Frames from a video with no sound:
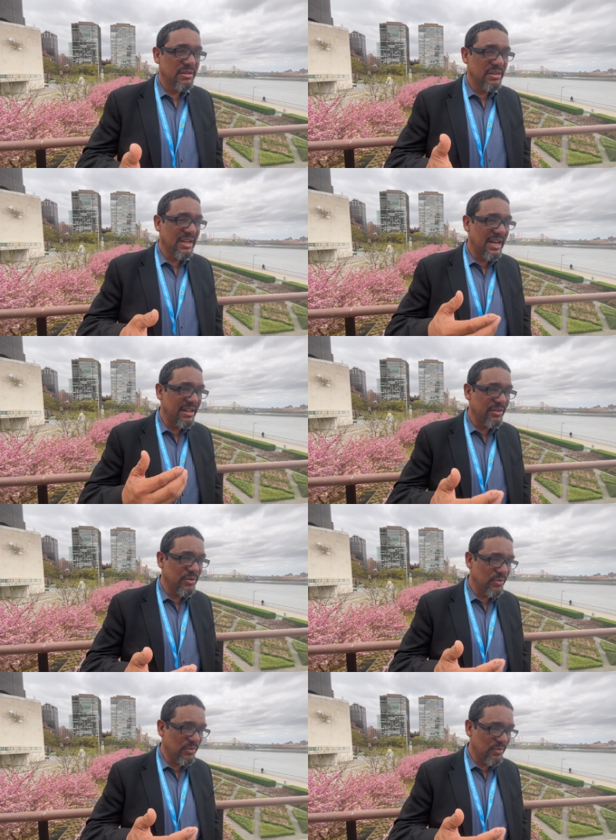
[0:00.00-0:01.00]
the land
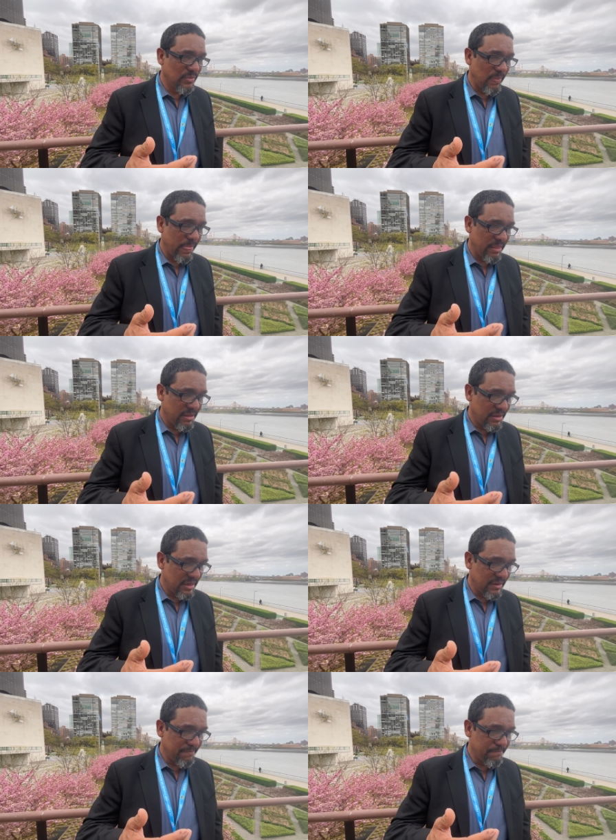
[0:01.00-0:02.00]
to
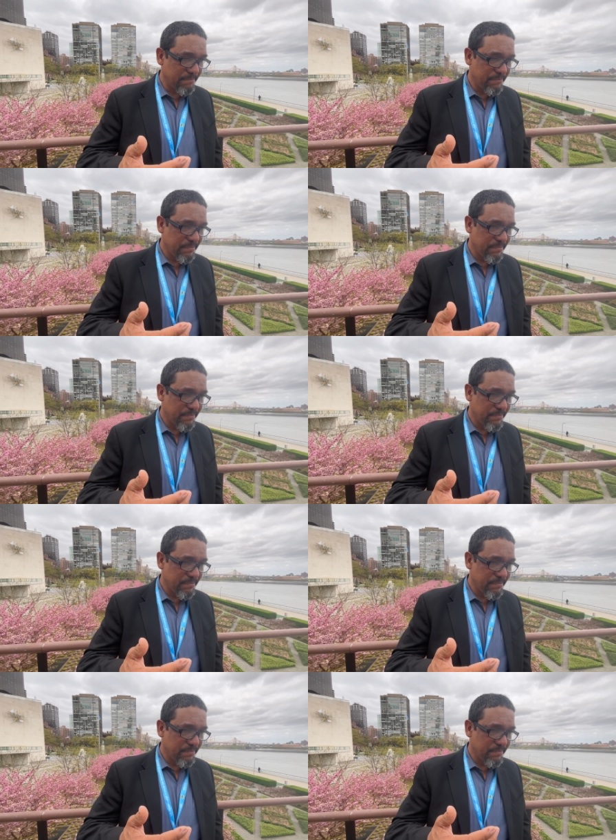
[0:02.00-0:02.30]
um,